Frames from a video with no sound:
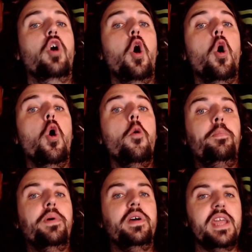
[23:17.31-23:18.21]

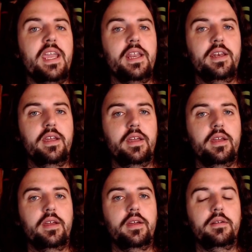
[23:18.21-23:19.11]
opening,
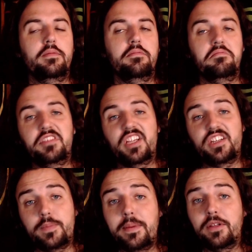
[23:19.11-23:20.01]
such as
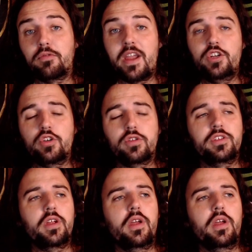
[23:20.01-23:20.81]
maybe the Rangers.